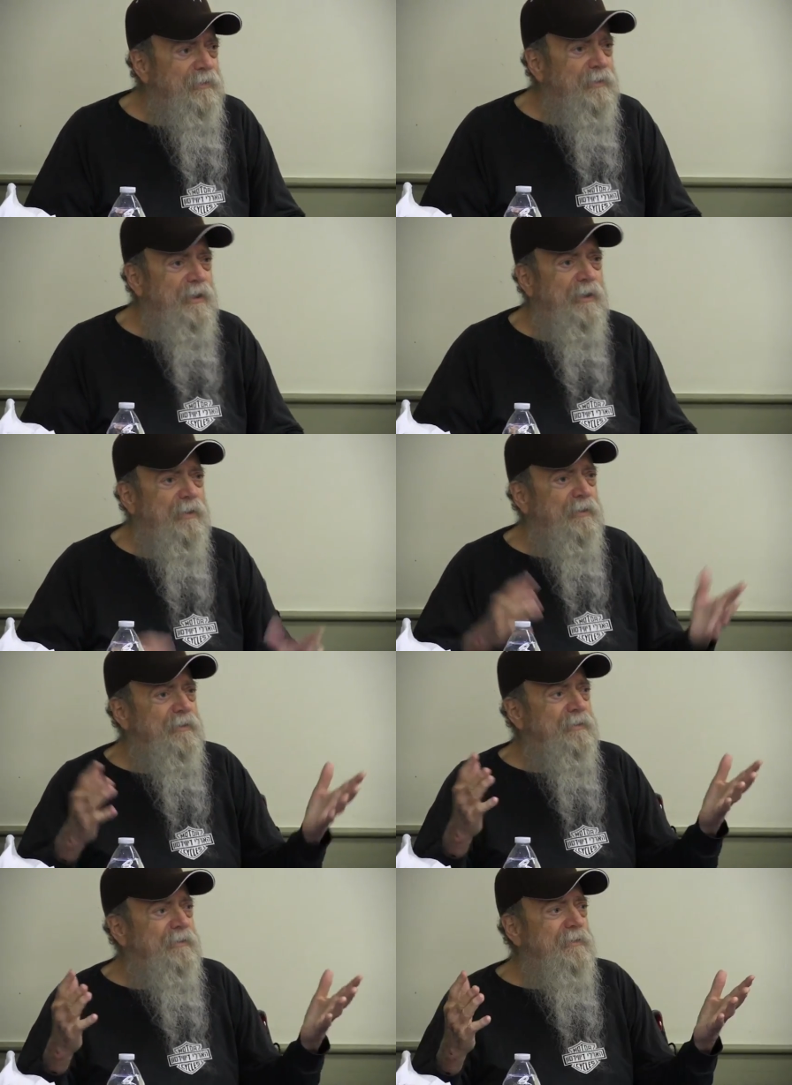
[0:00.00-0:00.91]
They're,
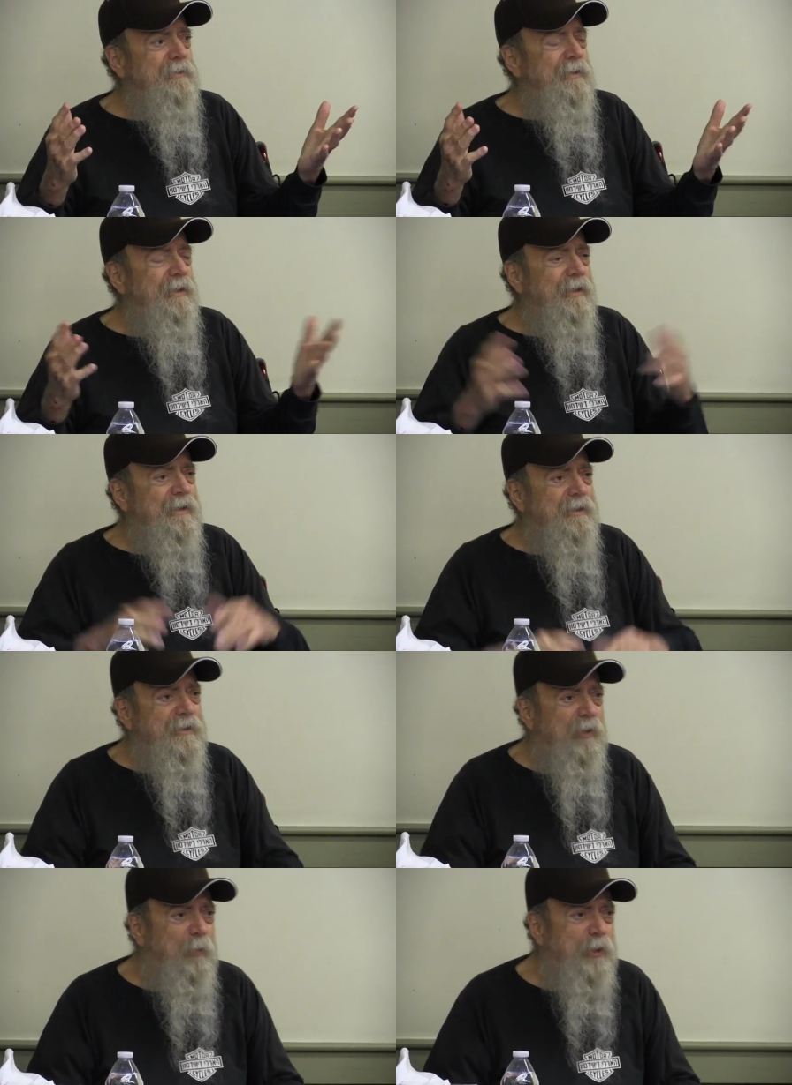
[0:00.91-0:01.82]

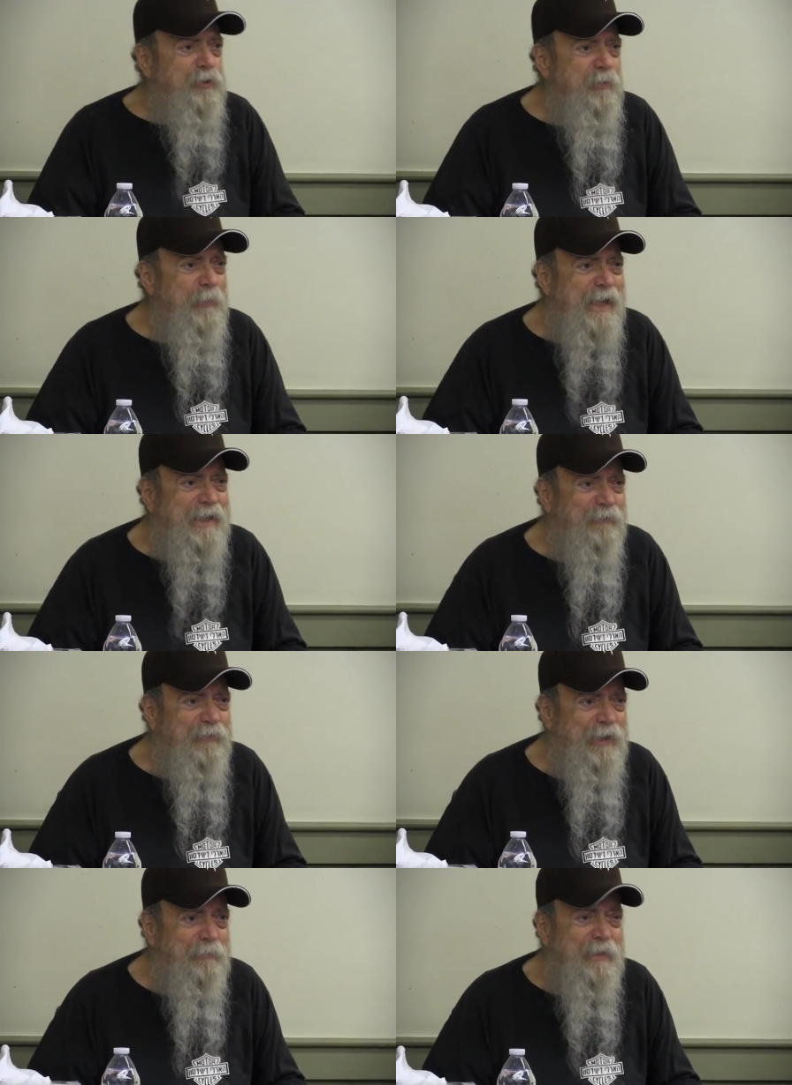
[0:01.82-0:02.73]
they're what you make of
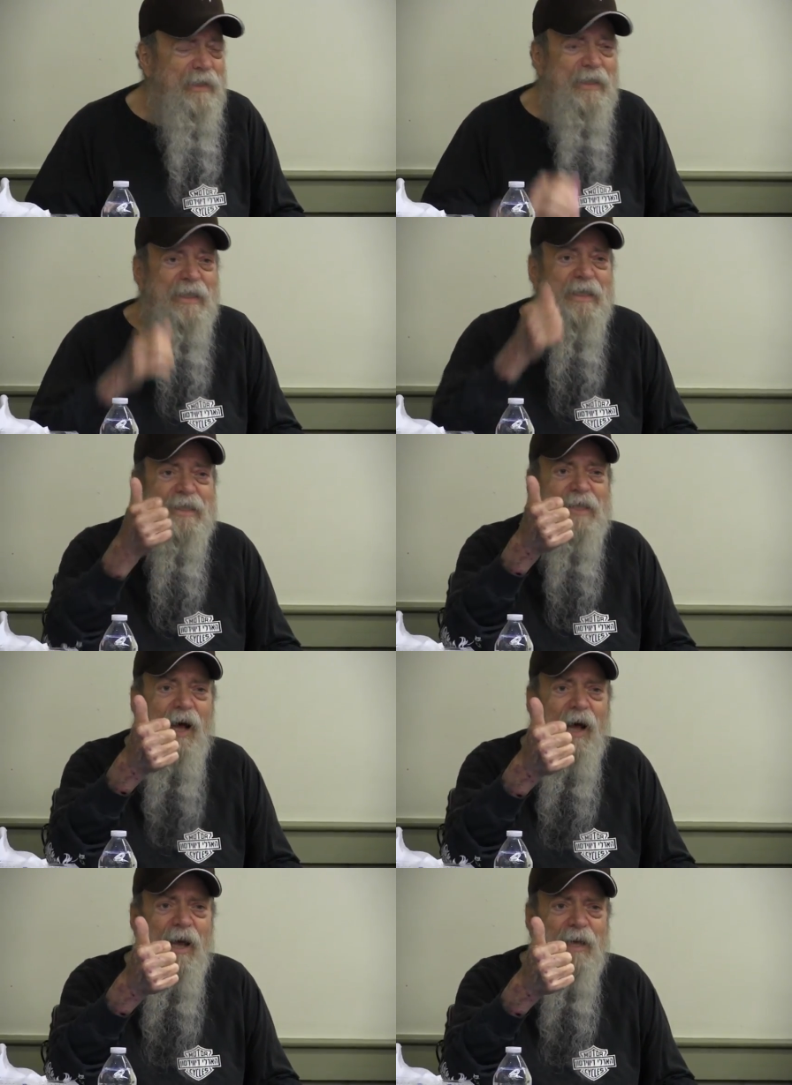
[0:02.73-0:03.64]
them.
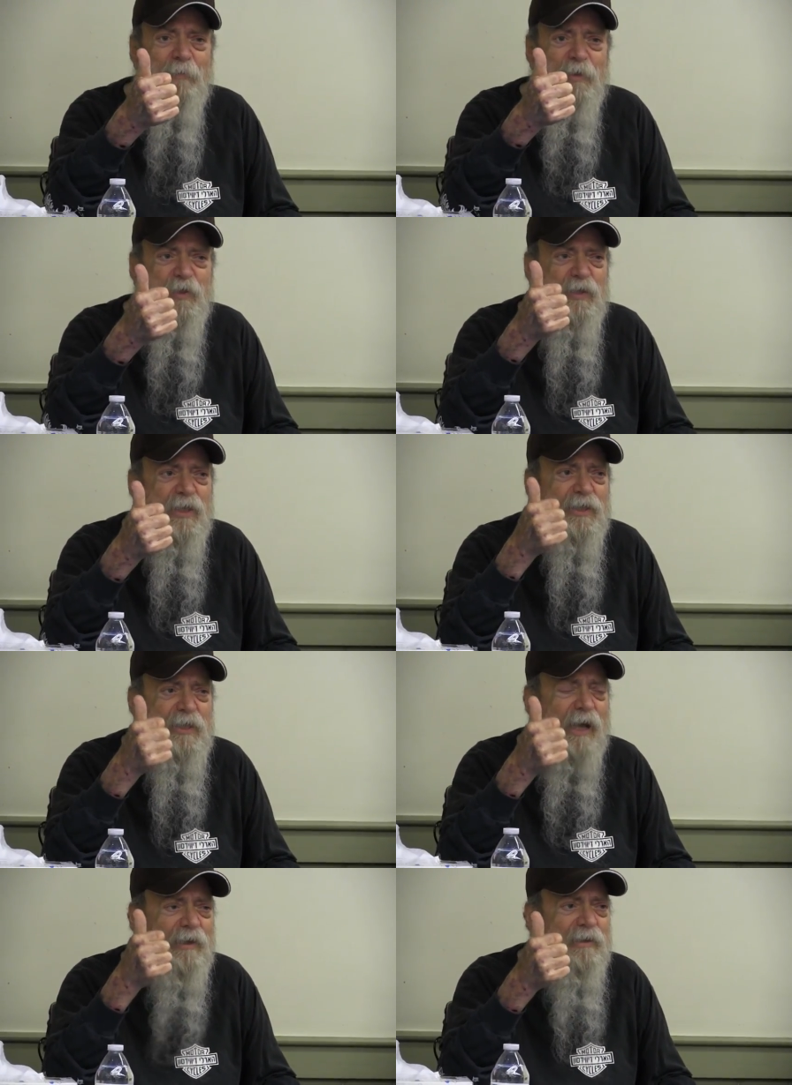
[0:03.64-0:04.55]
Time is, is
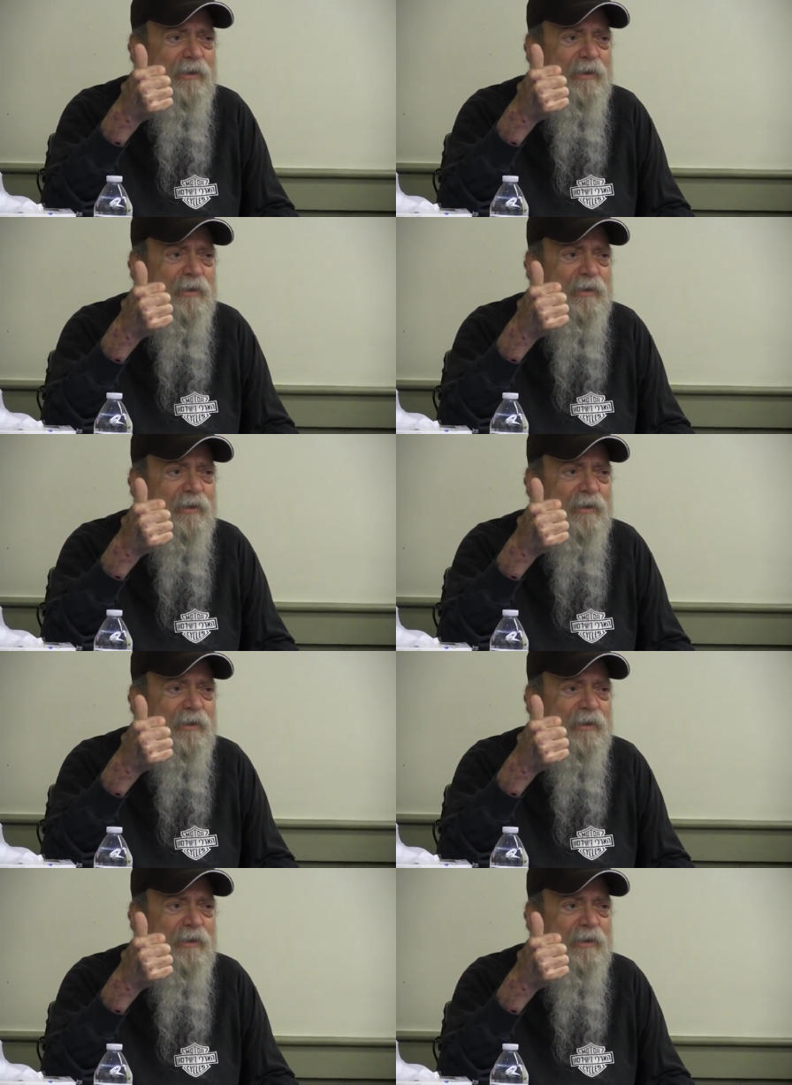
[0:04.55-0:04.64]
not